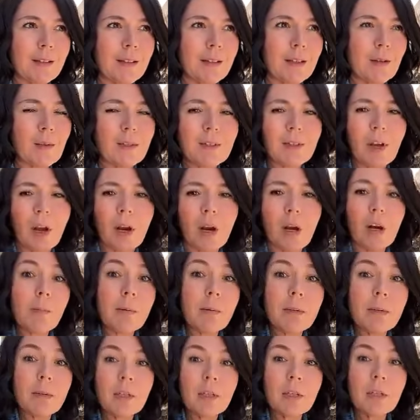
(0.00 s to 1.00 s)
it was
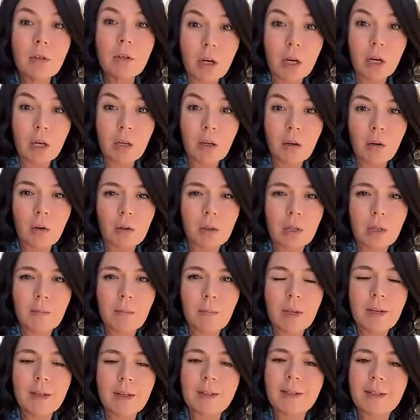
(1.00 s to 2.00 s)
arbitrary only
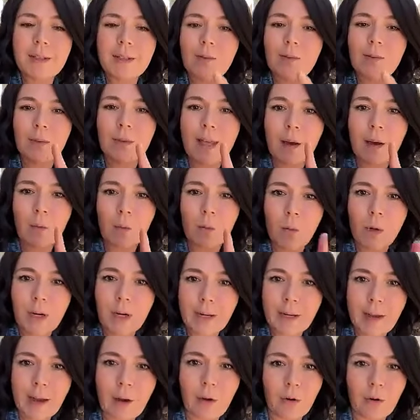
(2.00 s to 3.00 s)
because it was that one
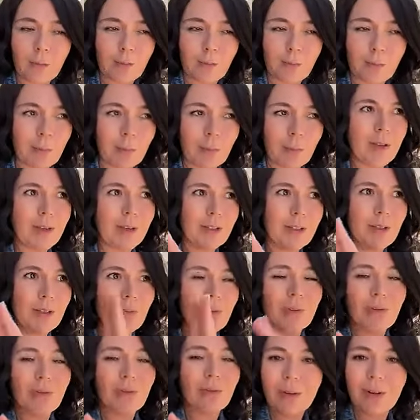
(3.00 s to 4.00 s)
account. You had
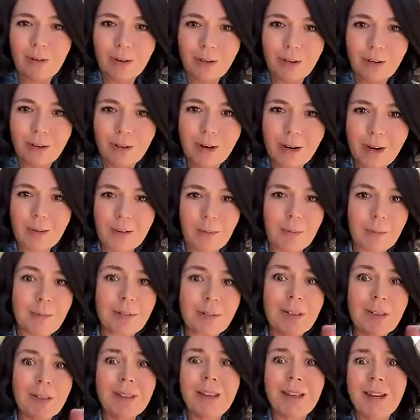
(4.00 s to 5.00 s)
two or three other accounts with
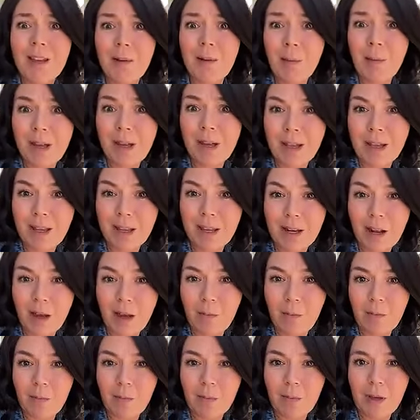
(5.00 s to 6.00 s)
plenty of money in
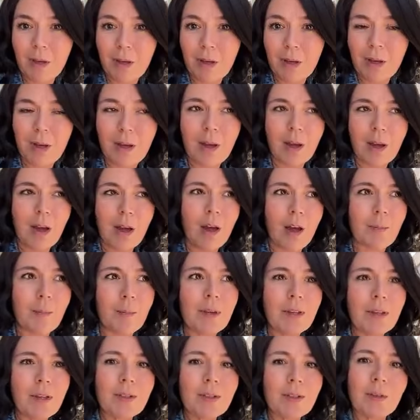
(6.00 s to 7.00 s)
them.
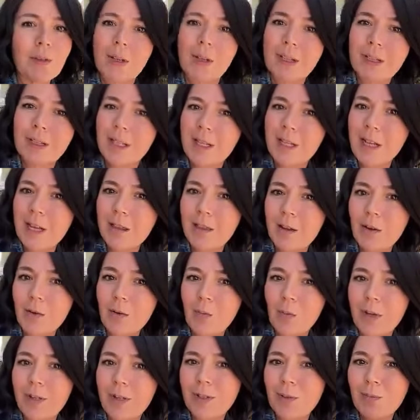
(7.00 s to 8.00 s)
So indeed, there
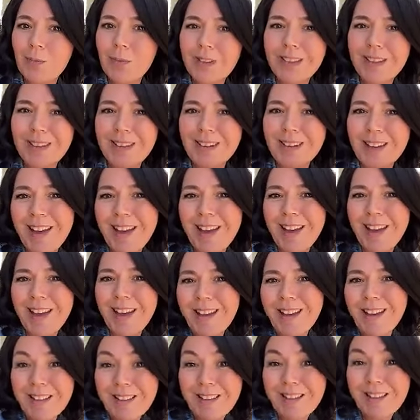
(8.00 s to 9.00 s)
wasn't really an
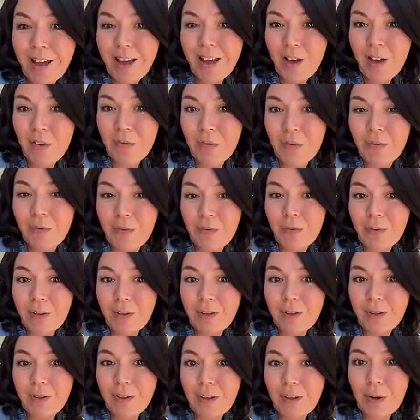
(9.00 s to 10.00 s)
NSF,
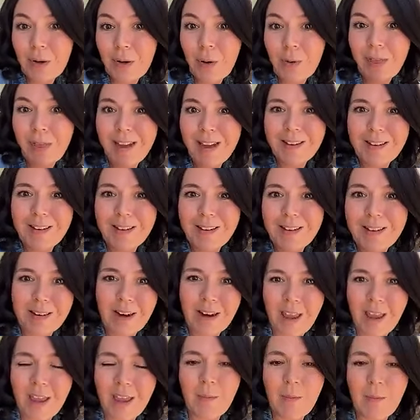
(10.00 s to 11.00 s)
you know, that
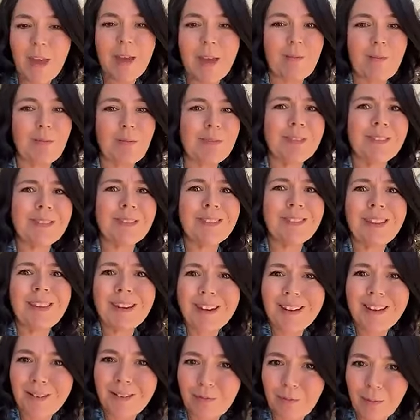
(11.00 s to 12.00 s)
name,
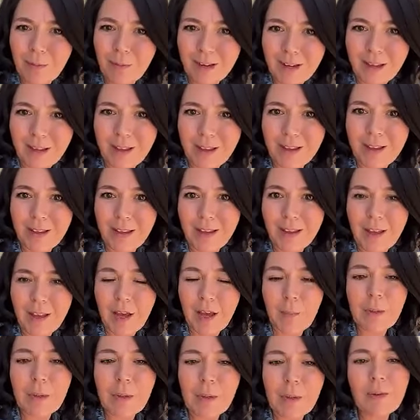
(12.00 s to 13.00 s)
plenty of money,
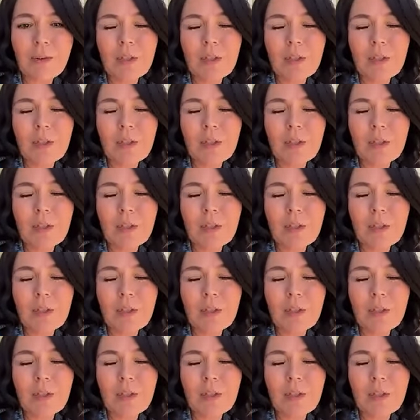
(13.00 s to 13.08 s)
but it was